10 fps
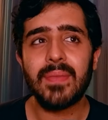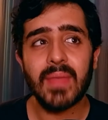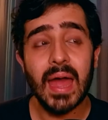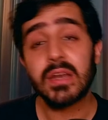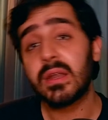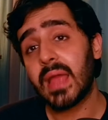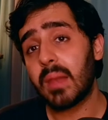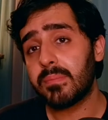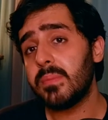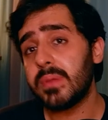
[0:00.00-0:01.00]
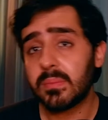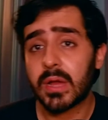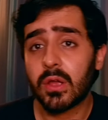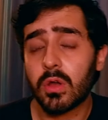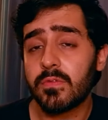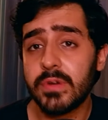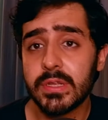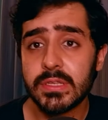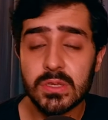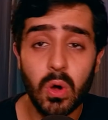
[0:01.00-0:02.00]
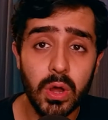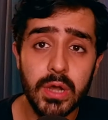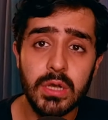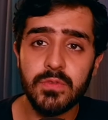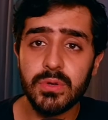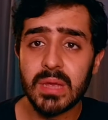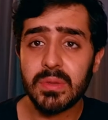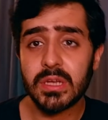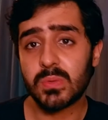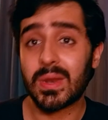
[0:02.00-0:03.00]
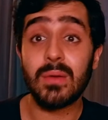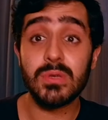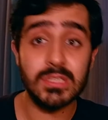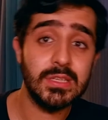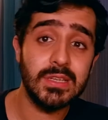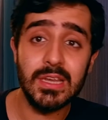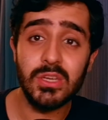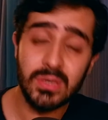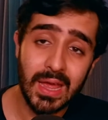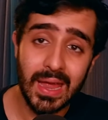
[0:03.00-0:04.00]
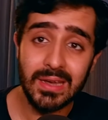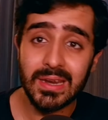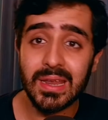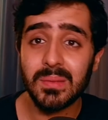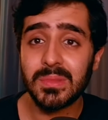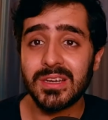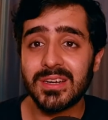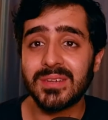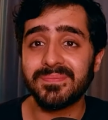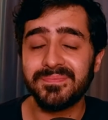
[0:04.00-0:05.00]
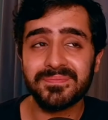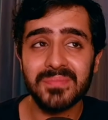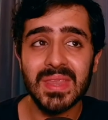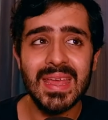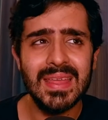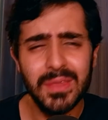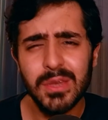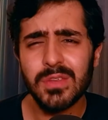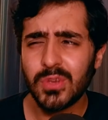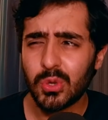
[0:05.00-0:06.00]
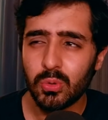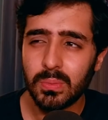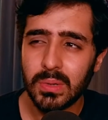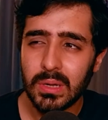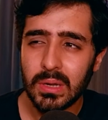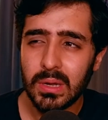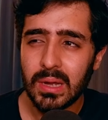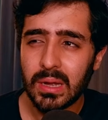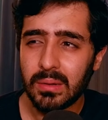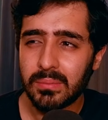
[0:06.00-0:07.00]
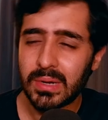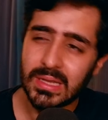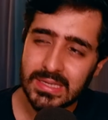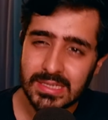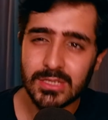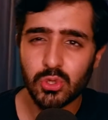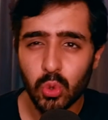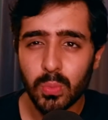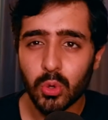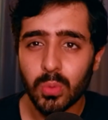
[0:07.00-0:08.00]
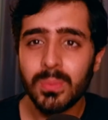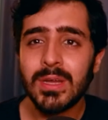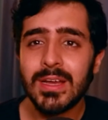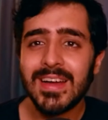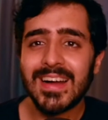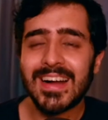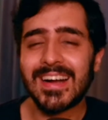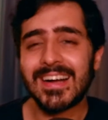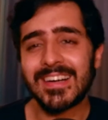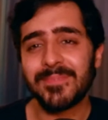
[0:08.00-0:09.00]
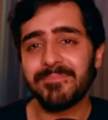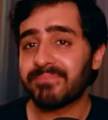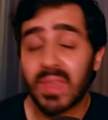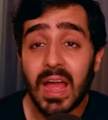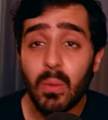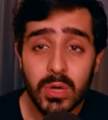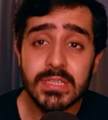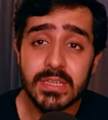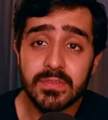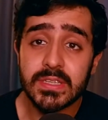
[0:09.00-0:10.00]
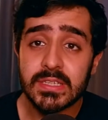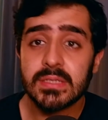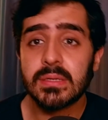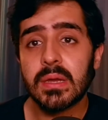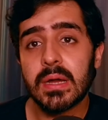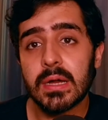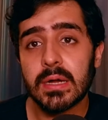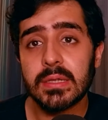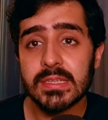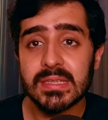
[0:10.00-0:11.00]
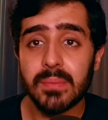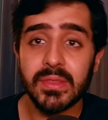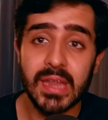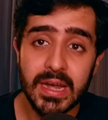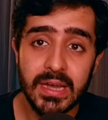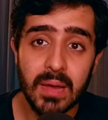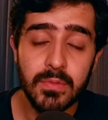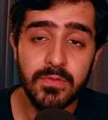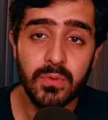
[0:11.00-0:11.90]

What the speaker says: and that really helped me build my confidence on interview day, because when I was entering the interview room, rather say the Zoom room, I wasn't nervous. This is something that I'd done